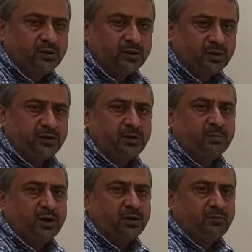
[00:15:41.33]
a
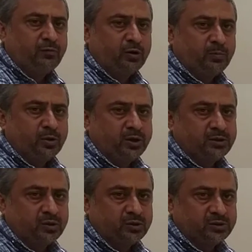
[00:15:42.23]
demand for a product
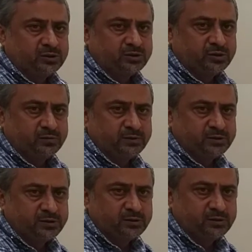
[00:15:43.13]
or a service?
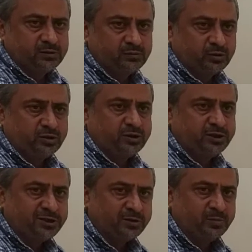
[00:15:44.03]
What are the
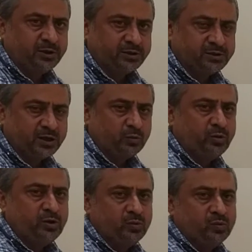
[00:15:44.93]
determinants? How do
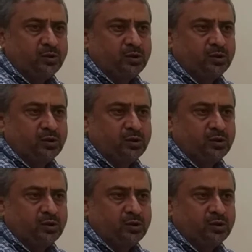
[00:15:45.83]
you